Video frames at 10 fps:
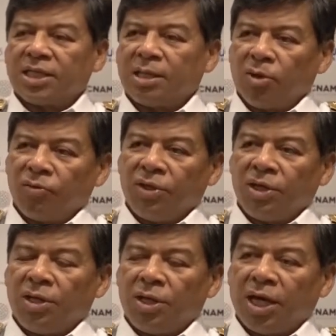some of
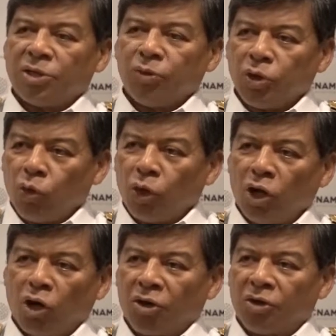the, as we go
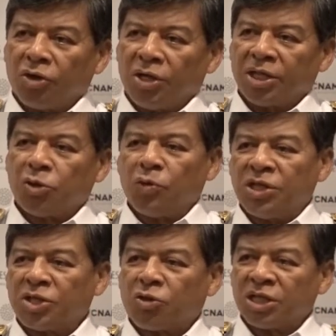along, there's always
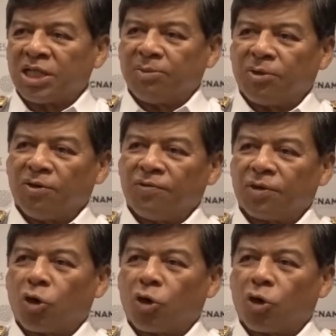this concept of